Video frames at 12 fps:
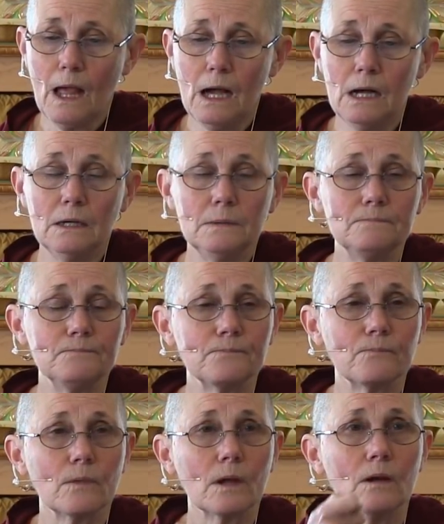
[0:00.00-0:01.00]
um,
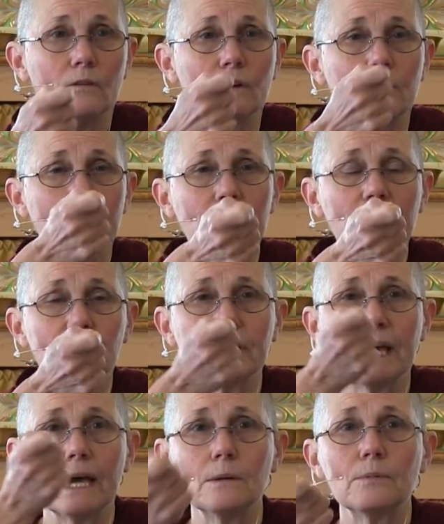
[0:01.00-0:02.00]
from the electric
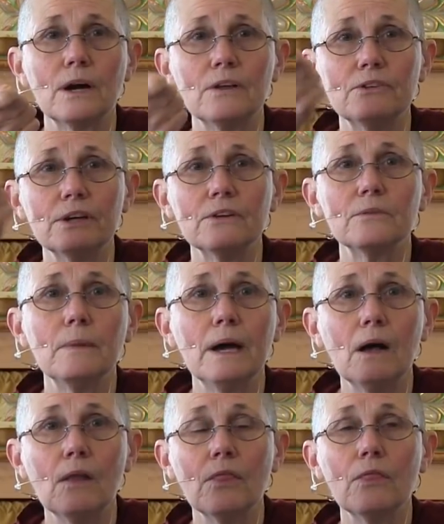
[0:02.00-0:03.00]
cattle prods in his
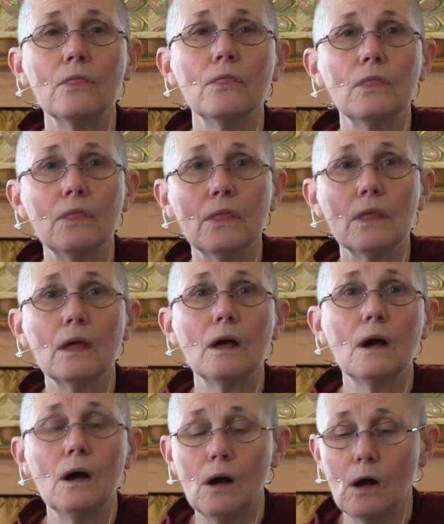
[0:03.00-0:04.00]
mouth.
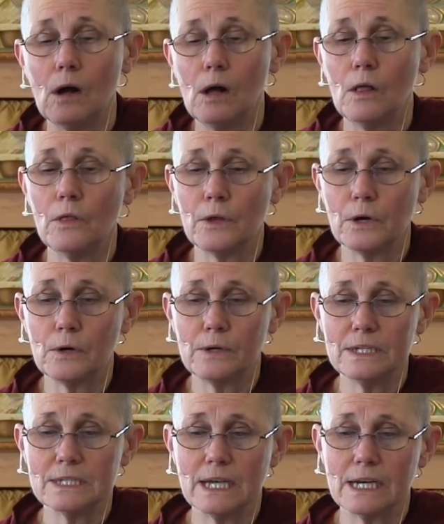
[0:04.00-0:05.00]
Although
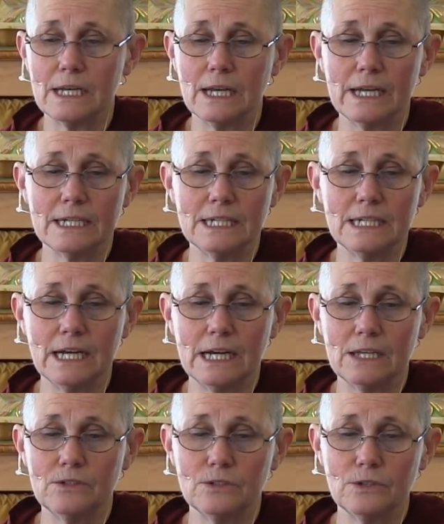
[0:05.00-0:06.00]
he said in
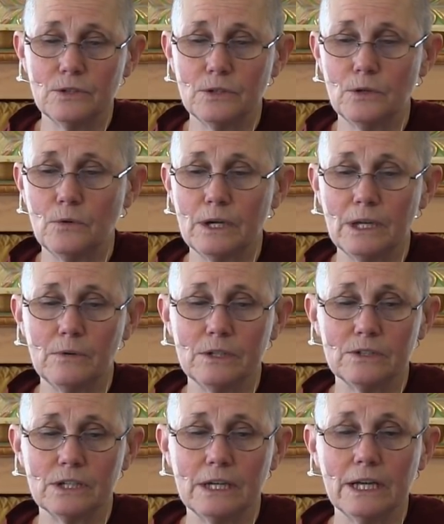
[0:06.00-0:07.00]
1992, when he
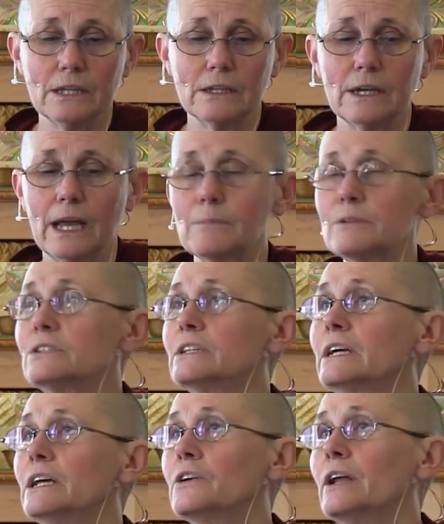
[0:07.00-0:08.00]
went to England,
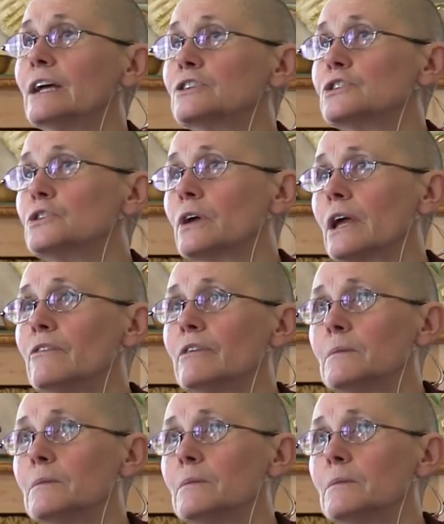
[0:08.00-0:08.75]
Amnesty International gave